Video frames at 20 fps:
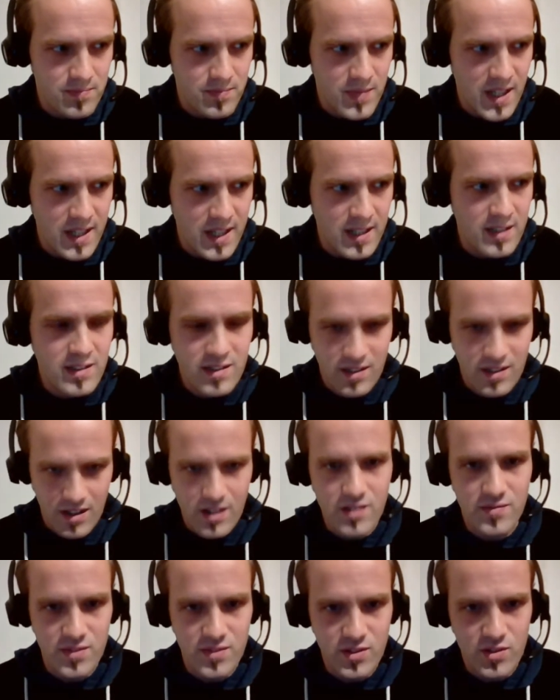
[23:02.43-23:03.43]
it is kind
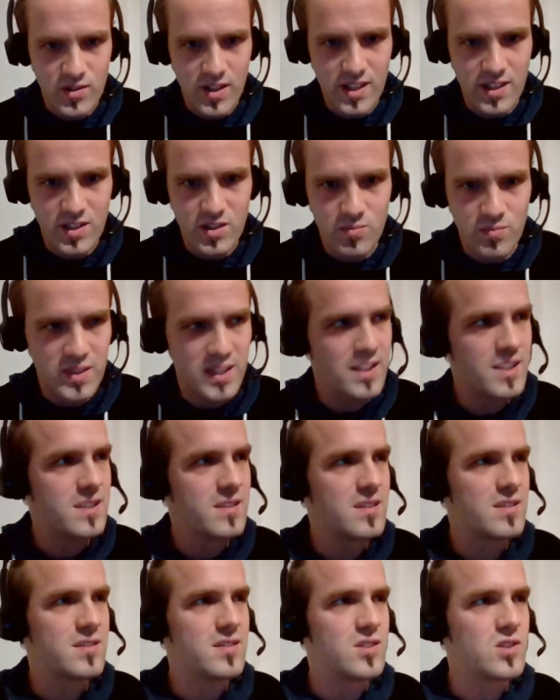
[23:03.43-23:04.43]
of strange being in
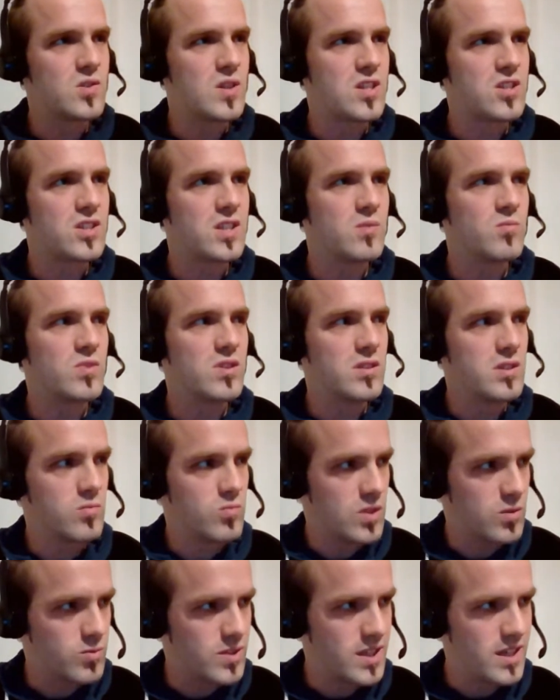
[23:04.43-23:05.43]
the situation that we're in,
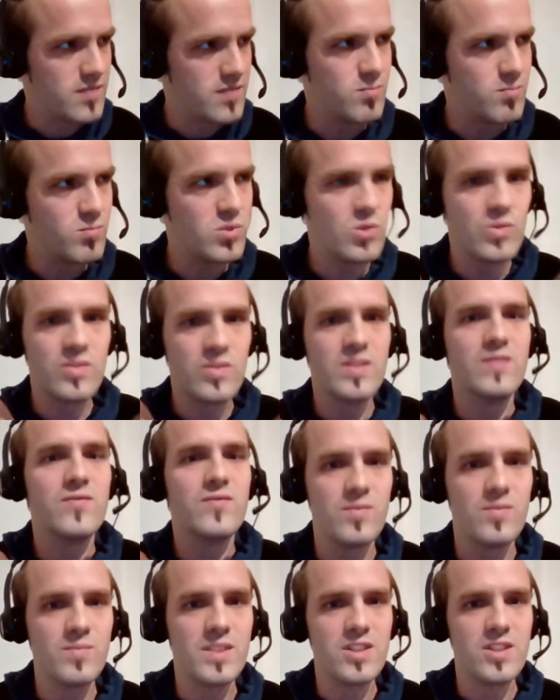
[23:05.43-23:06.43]
where we have important
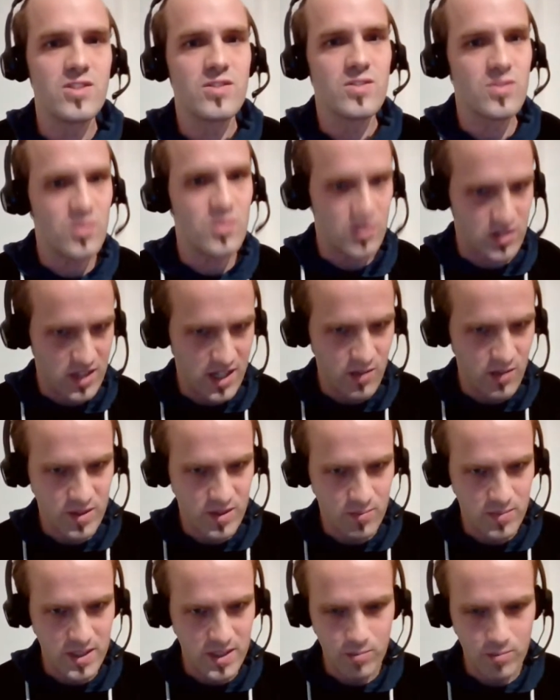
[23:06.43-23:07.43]
information to share
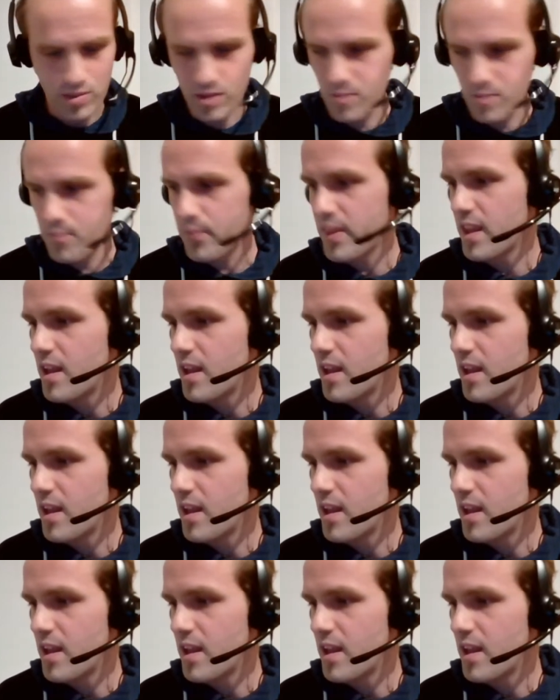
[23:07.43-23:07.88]
with people